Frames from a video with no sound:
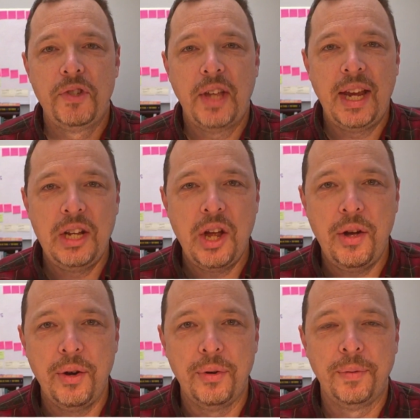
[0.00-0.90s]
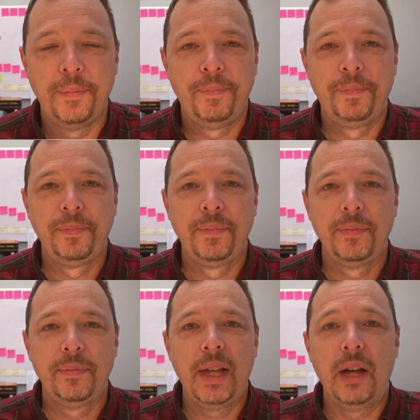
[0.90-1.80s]
Say no.
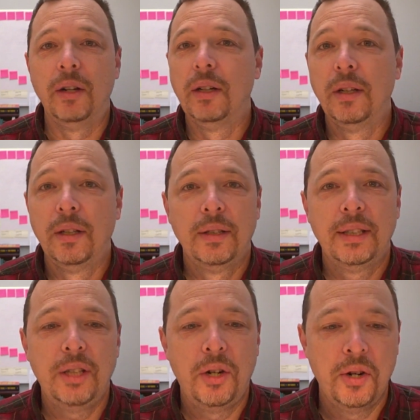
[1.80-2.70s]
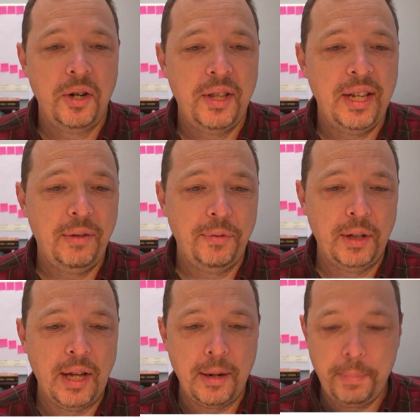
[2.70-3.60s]
Now, that's a hard thing
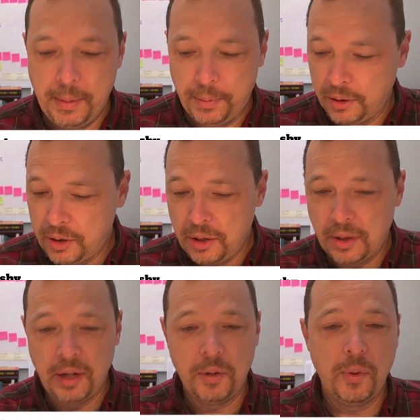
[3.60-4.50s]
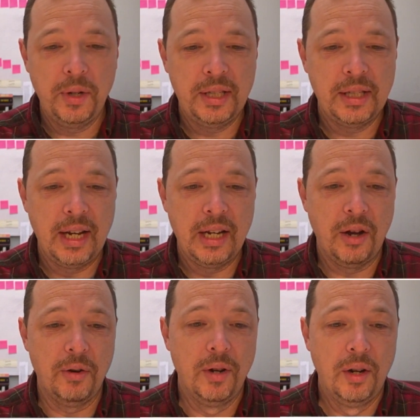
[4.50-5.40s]
for a lot of people to do. They don't want to say
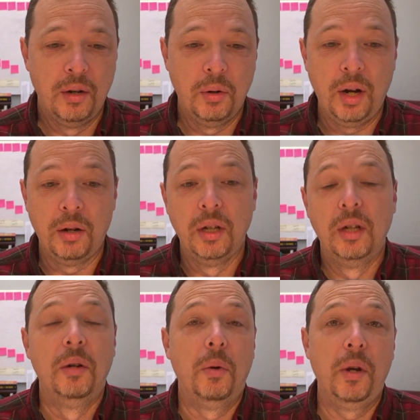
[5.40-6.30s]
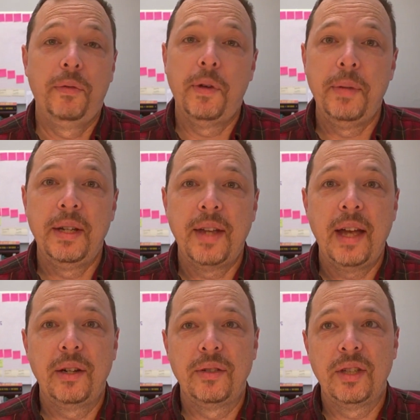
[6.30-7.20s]
no. Well, what if I miss
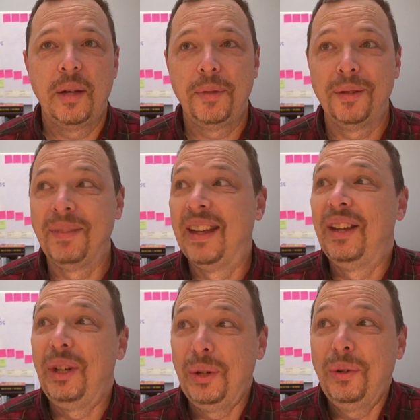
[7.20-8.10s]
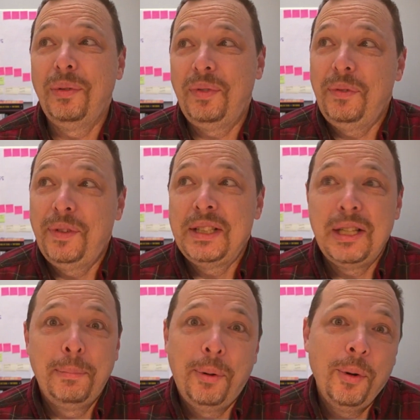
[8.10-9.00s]
out on something? You'll, if
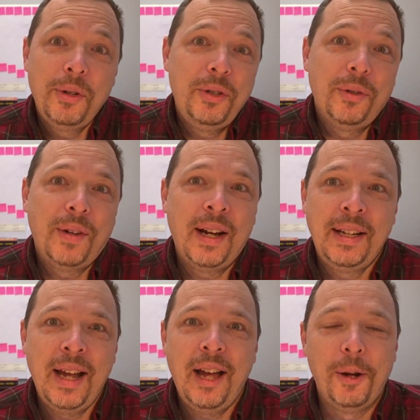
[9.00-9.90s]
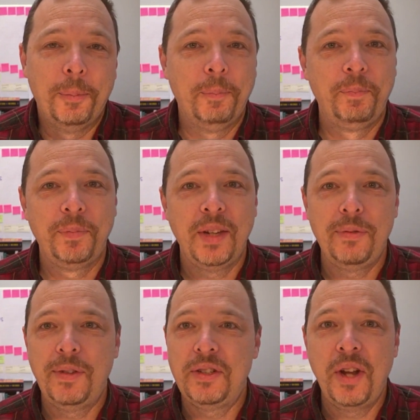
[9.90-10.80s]
it's important, you'll find out.
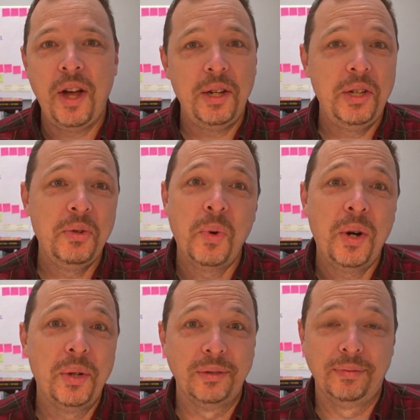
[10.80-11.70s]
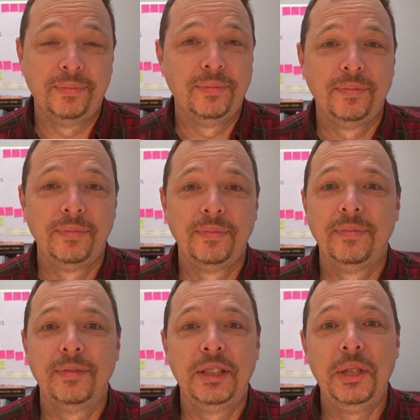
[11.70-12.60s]
If it's not, you won't.
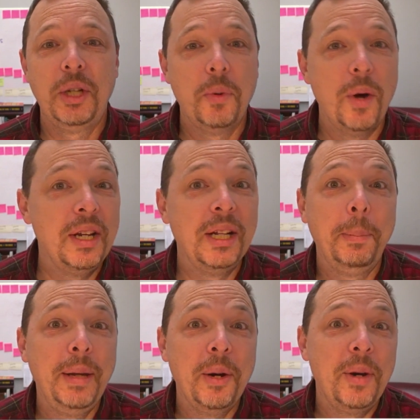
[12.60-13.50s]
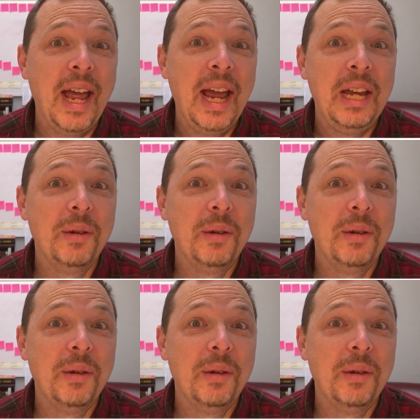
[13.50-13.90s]
And you know what? It'll be okay.